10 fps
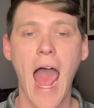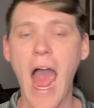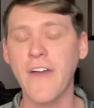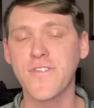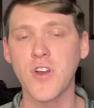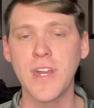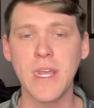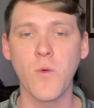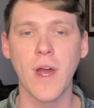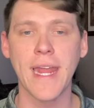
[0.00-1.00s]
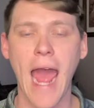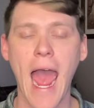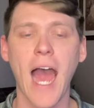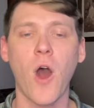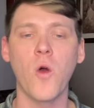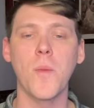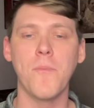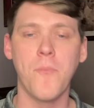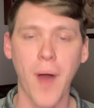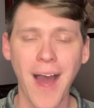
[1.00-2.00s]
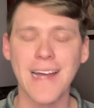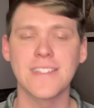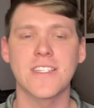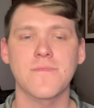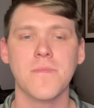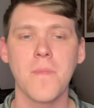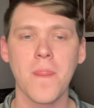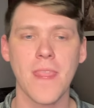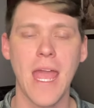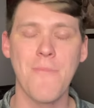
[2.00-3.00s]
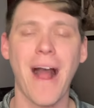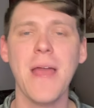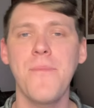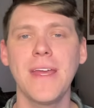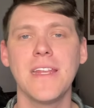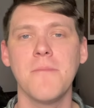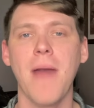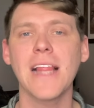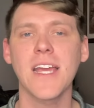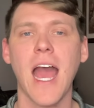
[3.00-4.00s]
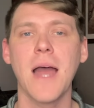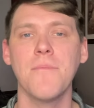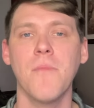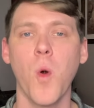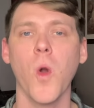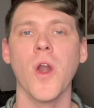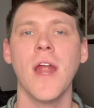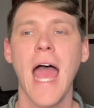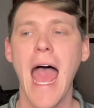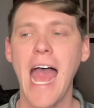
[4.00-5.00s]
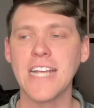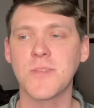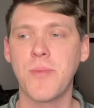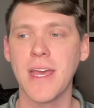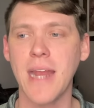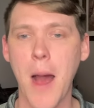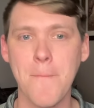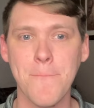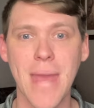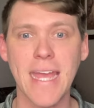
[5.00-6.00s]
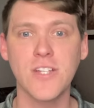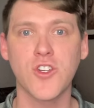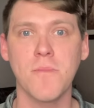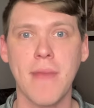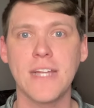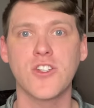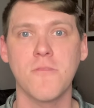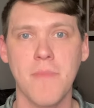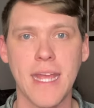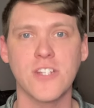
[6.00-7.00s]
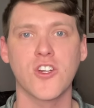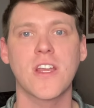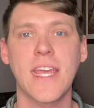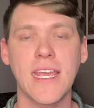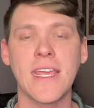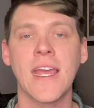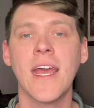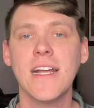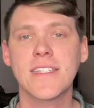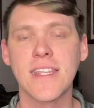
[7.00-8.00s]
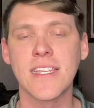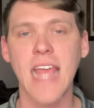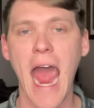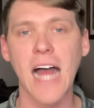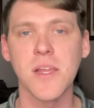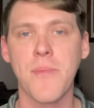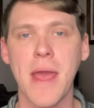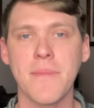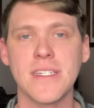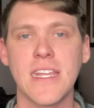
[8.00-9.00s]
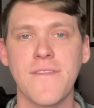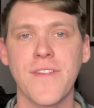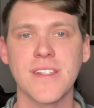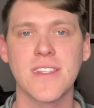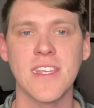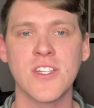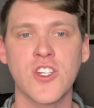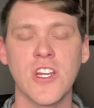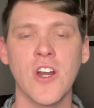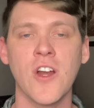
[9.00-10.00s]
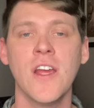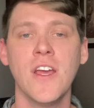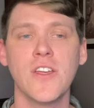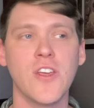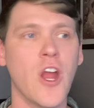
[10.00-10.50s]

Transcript: after he went out, but in my opinion, Malachi Moore has been a major, major, major key to this Alabama defense this year. You